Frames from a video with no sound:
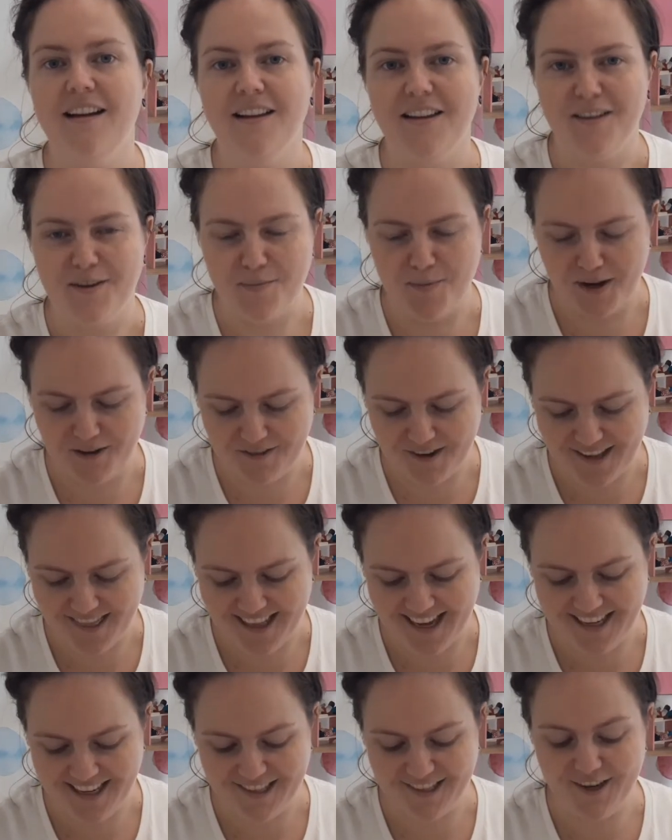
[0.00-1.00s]
And you might find
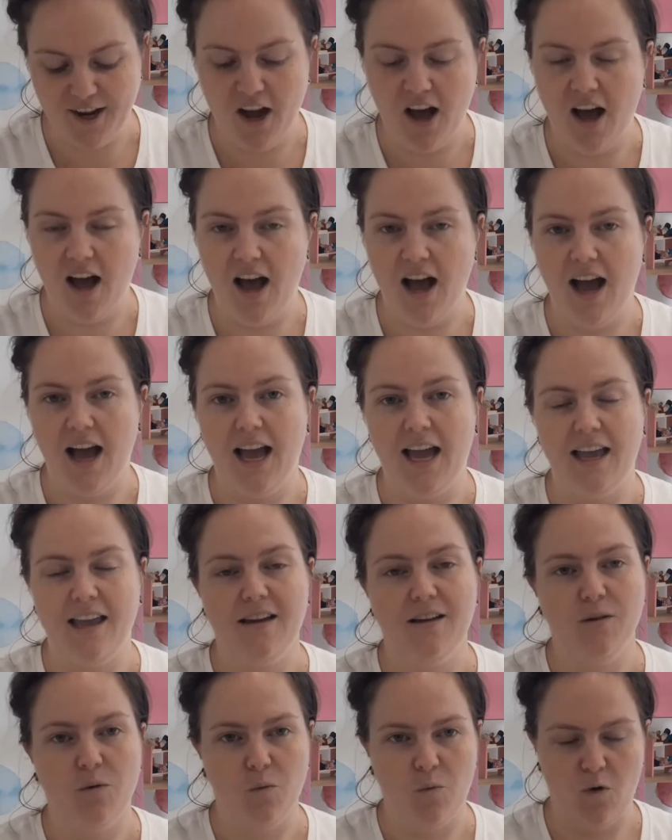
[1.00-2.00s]
they do I
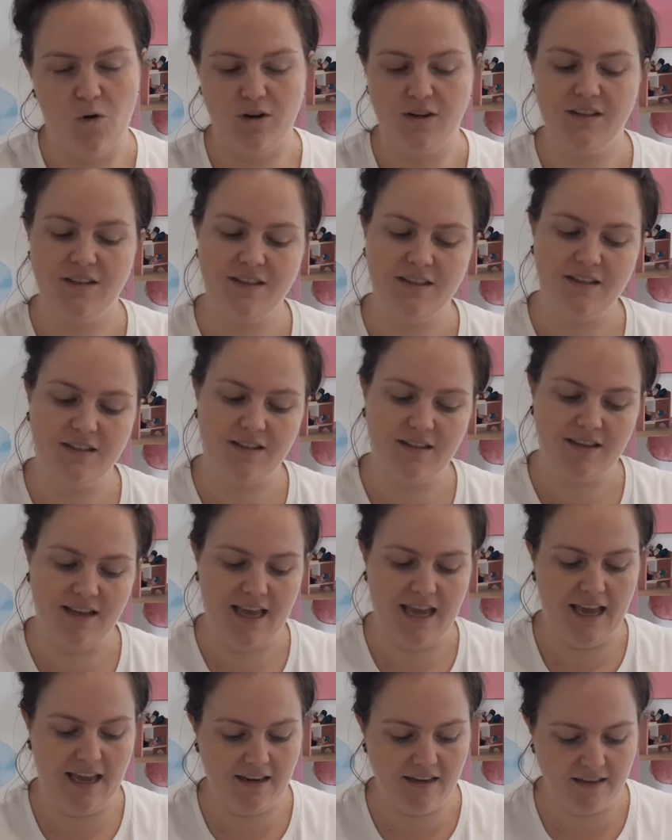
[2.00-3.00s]
want
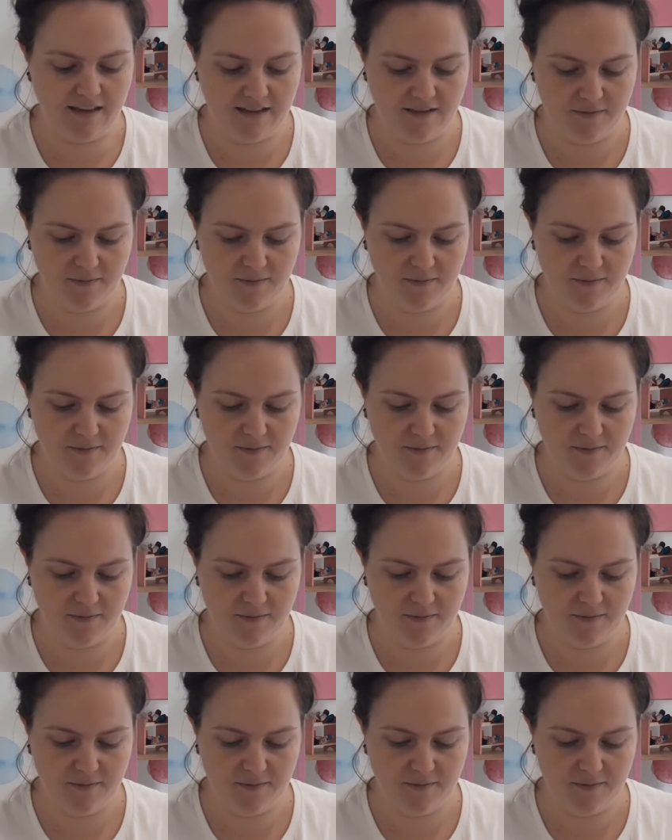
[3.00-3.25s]
head.